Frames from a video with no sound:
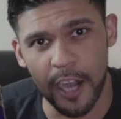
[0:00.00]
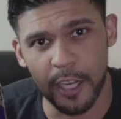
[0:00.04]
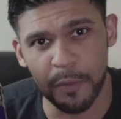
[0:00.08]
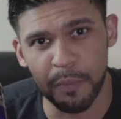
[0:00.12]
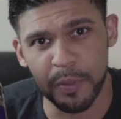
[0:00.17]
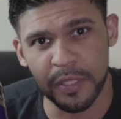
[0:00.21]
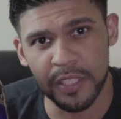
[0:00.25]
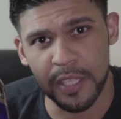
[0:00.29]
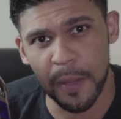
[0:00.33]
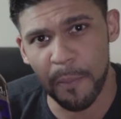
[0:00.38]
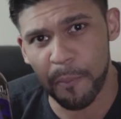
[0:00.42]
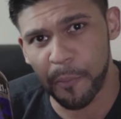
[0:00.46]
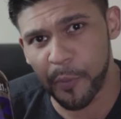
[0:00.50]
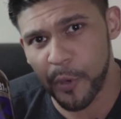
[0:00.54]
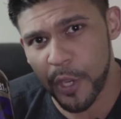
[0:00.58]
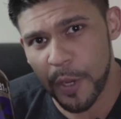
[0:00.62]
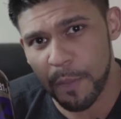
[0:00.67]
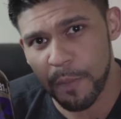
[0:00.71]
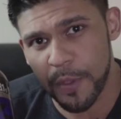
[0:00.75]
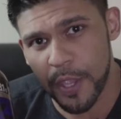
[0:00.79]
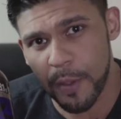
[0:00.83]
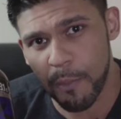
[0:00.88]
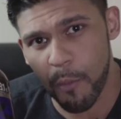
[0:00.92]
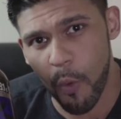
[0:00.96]
100%
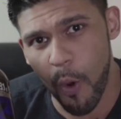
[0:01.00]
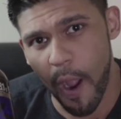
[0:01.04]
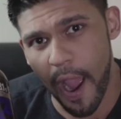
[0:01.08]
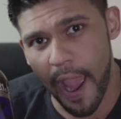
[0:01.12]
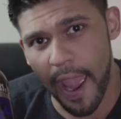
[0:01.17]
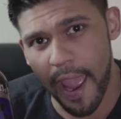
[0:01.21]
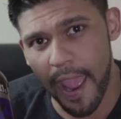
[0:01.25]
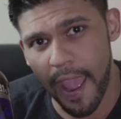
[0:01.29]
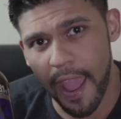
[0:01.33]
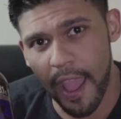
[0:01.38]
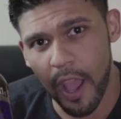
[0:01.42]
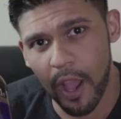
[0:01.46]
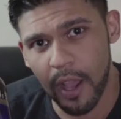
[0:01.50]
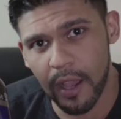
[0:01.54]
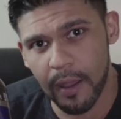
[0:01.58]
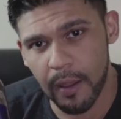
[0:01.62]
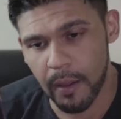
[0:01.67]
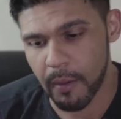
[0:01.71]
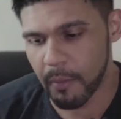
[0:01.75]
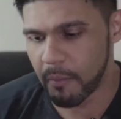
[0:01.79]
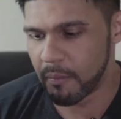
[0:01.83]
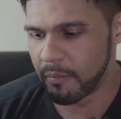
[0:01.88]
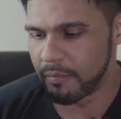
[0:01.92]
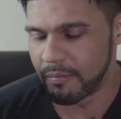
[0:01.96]
premium whey,
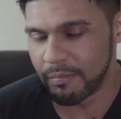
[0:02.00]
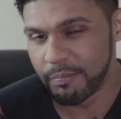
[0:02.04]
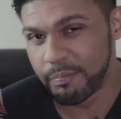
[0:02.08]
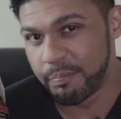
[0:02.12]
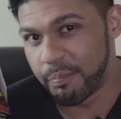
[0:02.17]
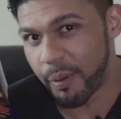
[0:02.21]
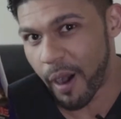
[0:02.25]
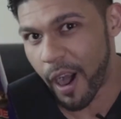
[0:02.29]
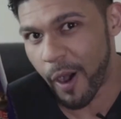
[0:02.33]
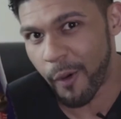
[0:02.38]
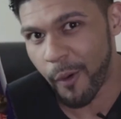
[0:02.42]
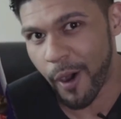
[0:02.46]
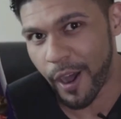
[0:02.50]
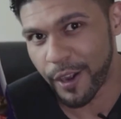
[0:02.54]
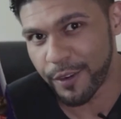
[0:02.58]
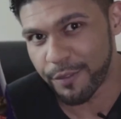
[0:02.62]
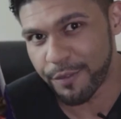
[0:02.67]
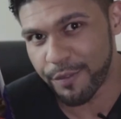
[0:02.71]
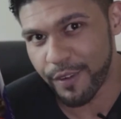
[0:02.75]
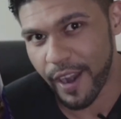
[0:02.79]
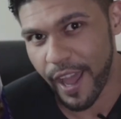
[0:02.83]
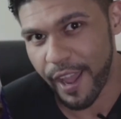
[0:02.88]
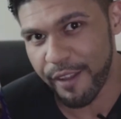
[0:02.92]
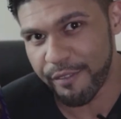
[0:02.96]
bar one
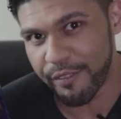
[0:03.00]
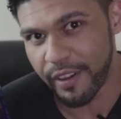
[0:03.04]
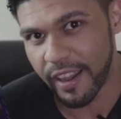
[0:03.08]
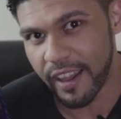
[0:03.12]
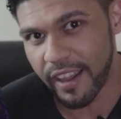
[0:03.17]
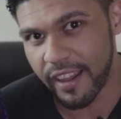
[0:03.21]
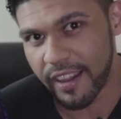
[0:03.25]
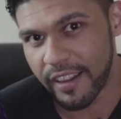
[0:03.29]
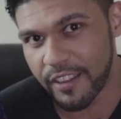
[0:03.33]
flavor.